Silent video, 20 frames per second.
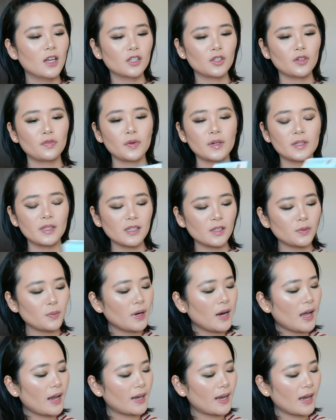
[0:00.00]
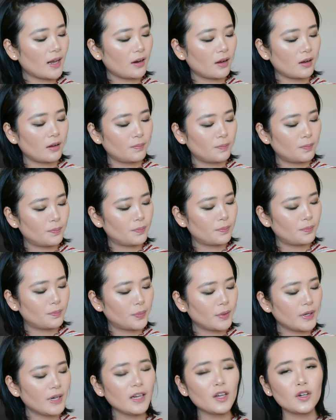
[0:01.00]
So for this one, I get a
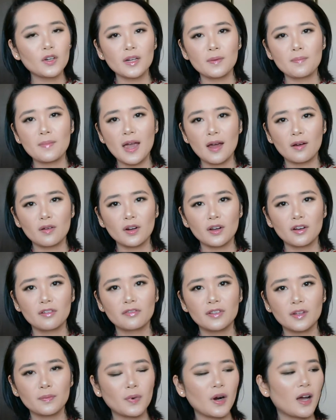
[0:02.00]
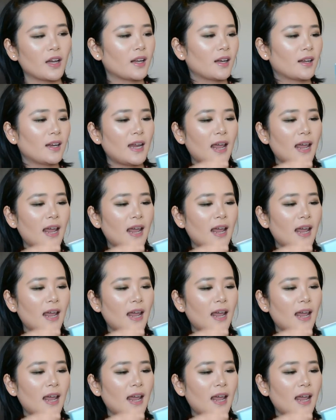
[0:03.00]
pretty good amount of the product.